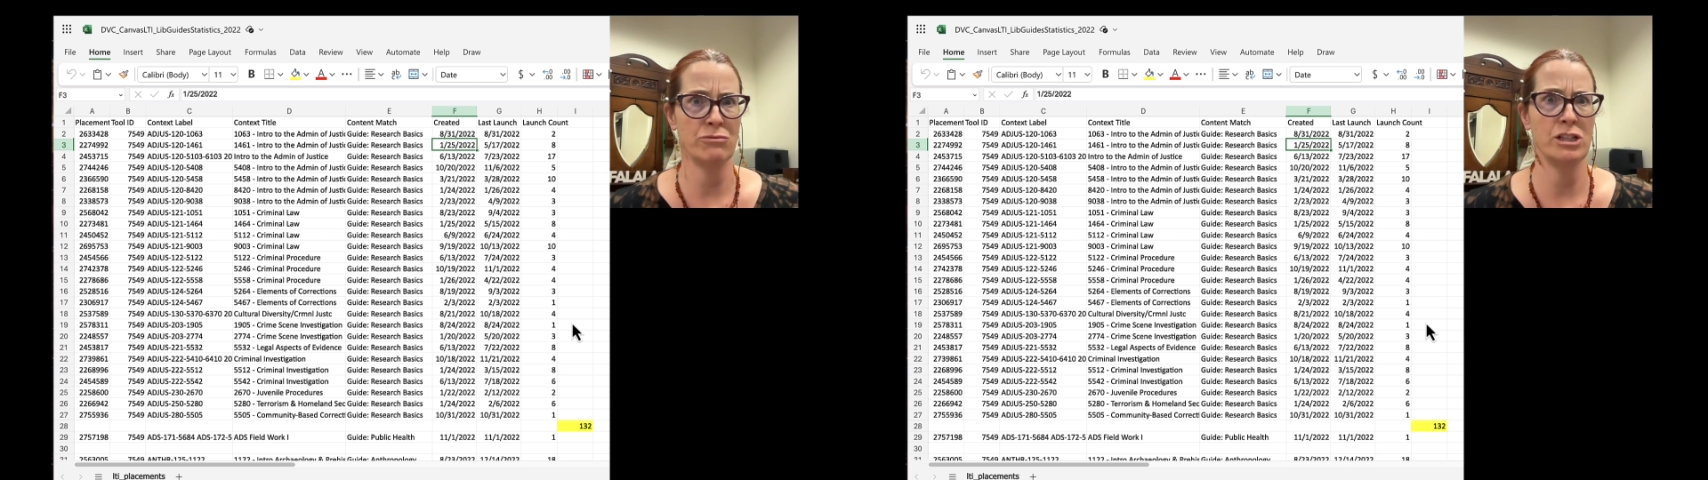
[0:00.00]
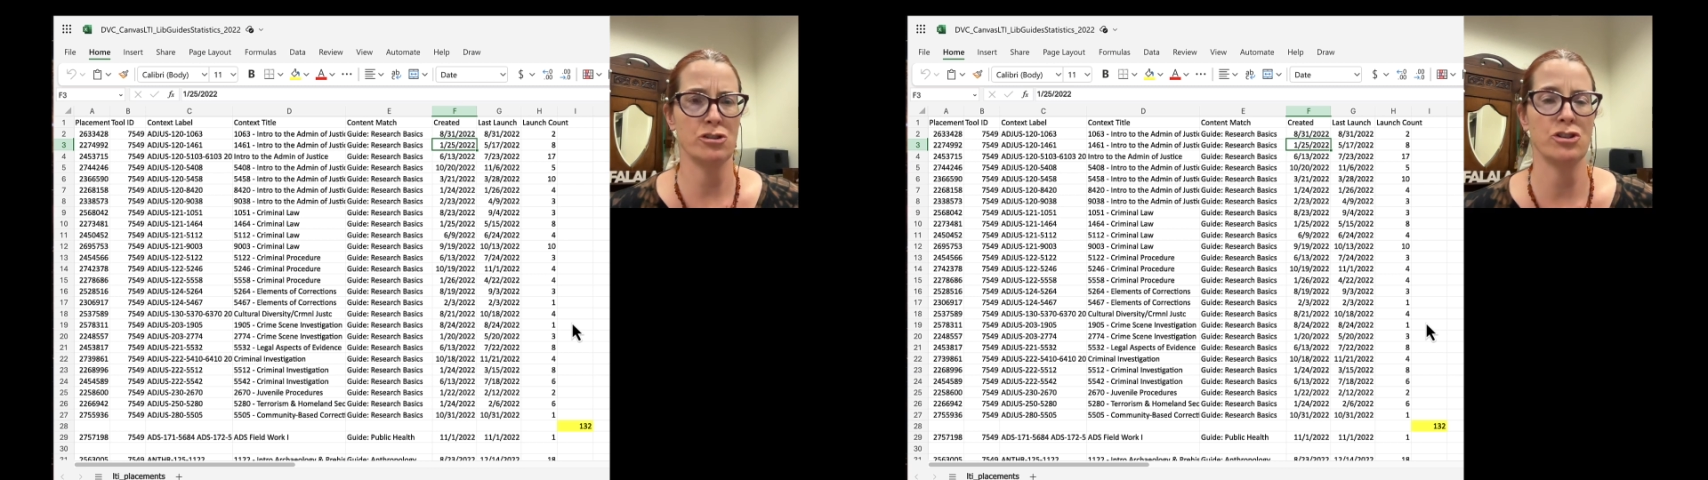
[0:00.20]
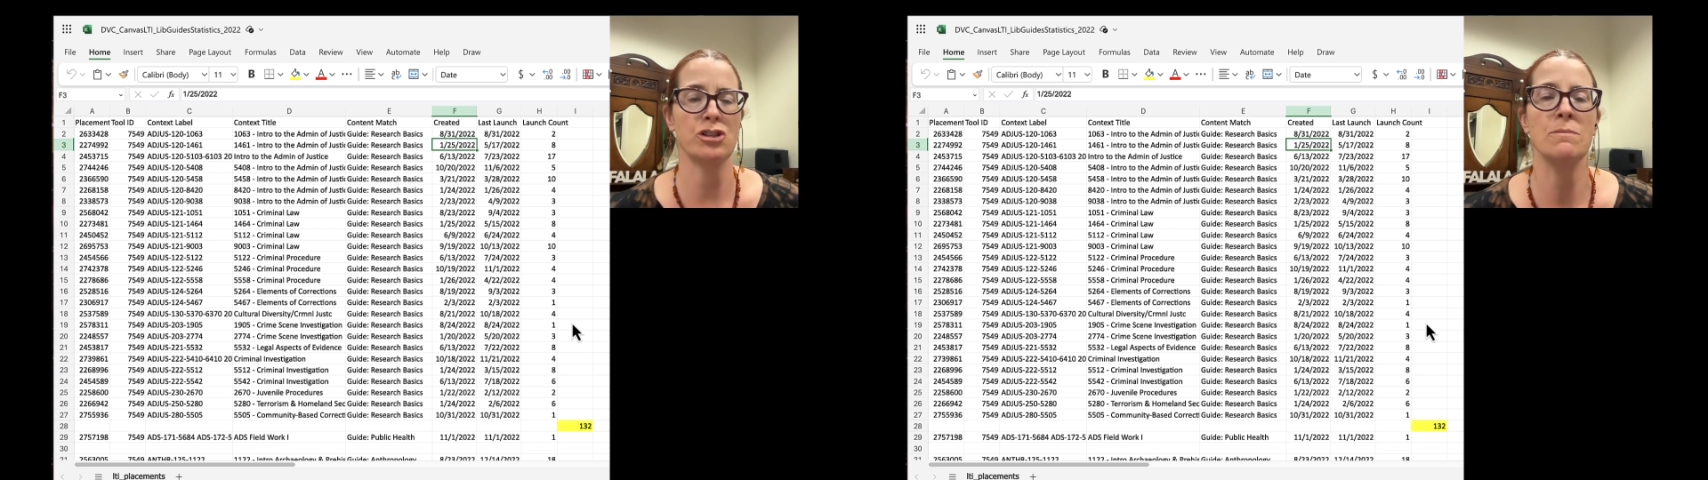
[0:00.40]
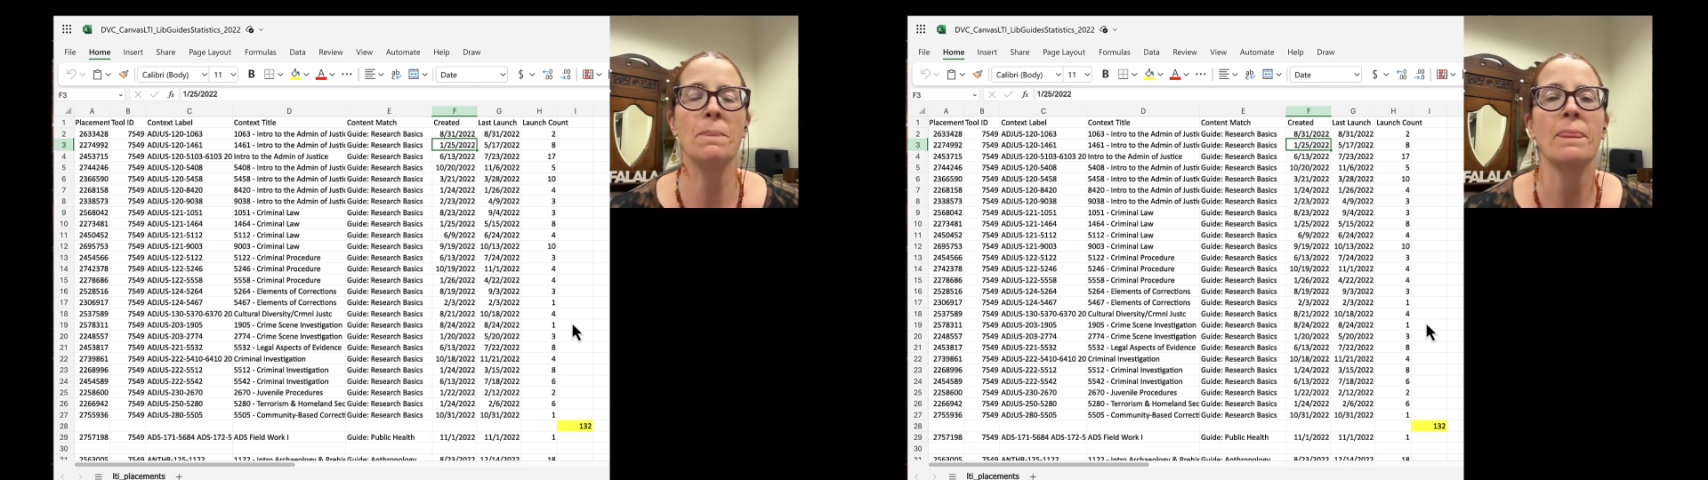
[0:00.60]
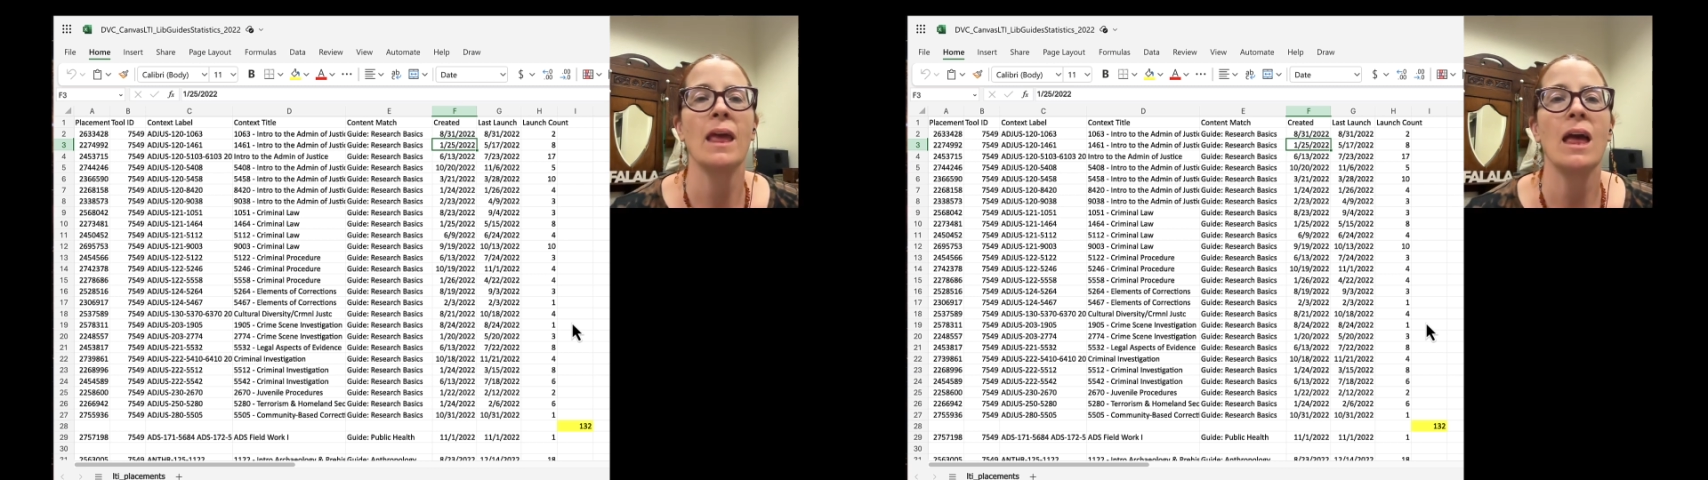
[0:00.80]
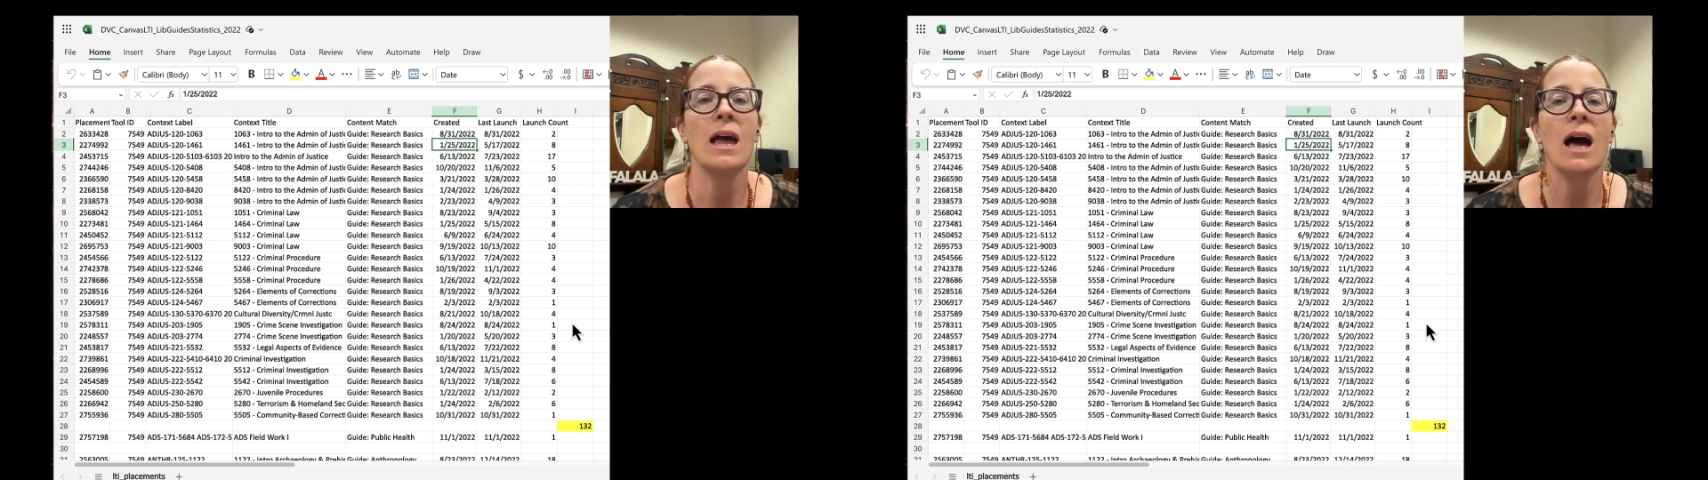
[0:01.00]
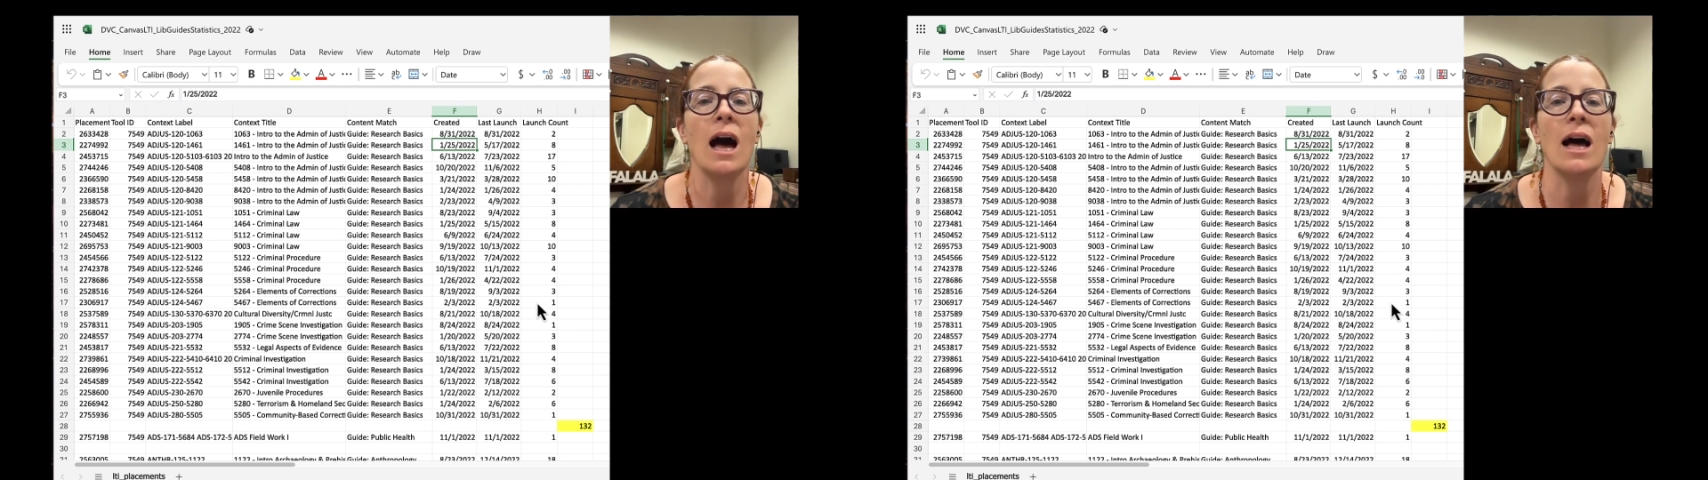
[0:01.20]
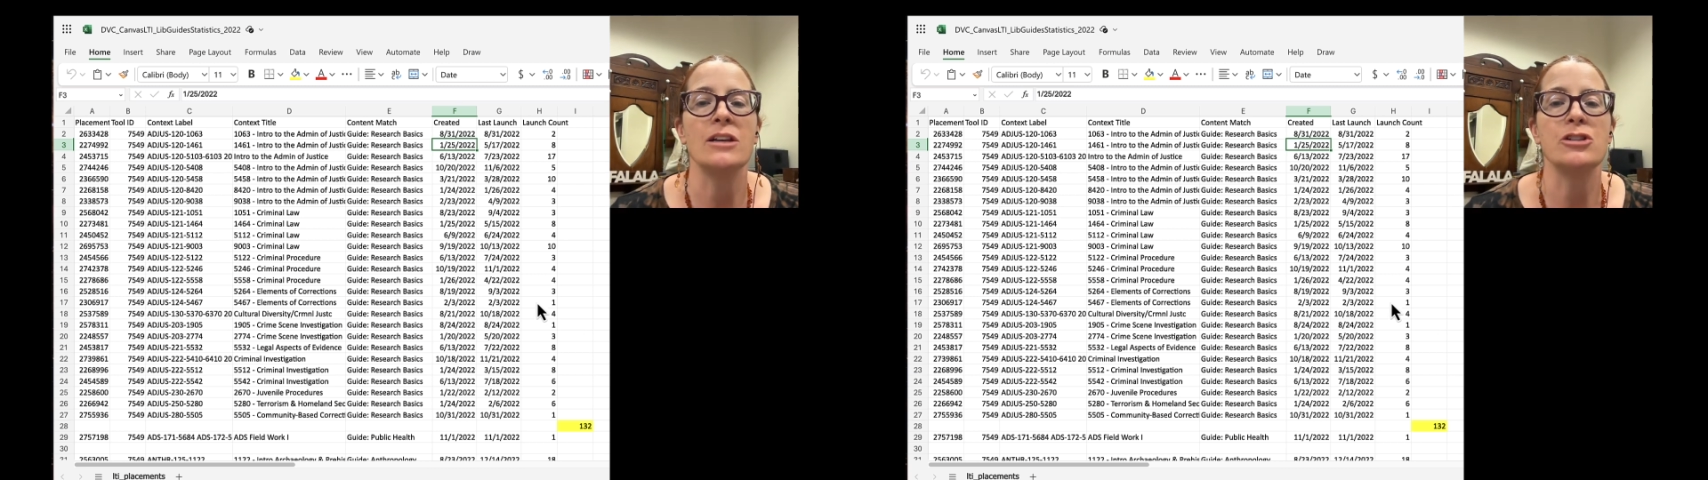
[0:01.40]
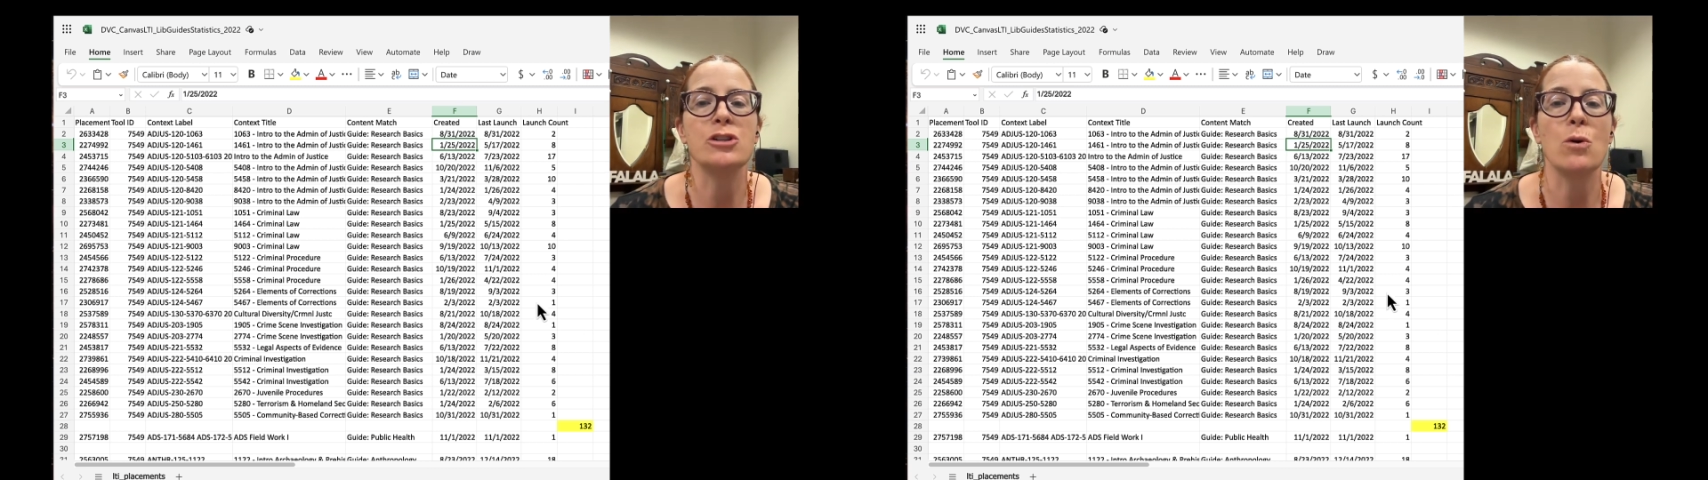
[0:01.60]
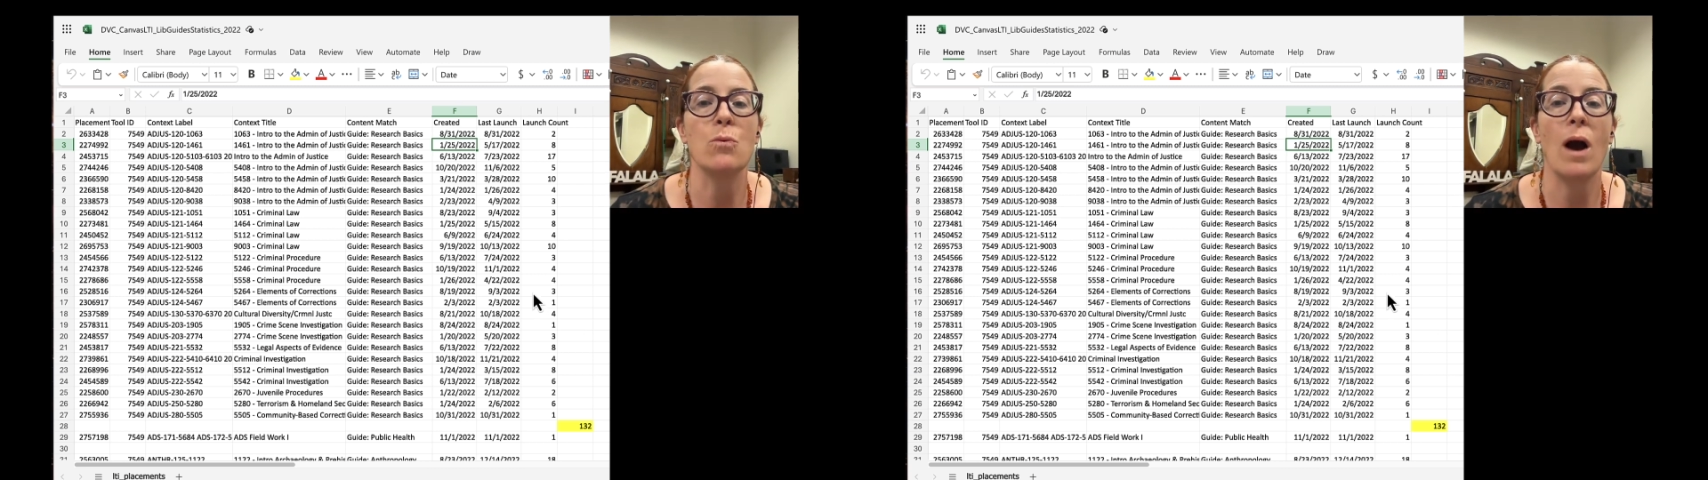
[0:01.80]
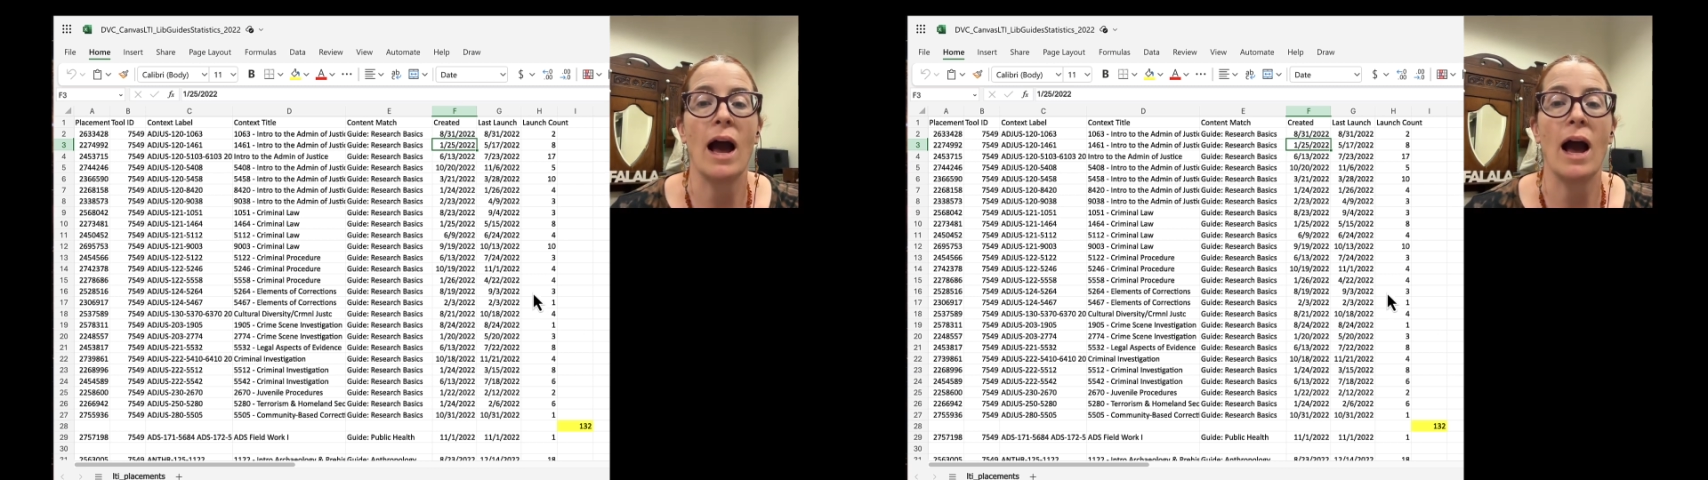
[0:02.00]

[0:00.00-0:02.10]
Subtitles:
research. So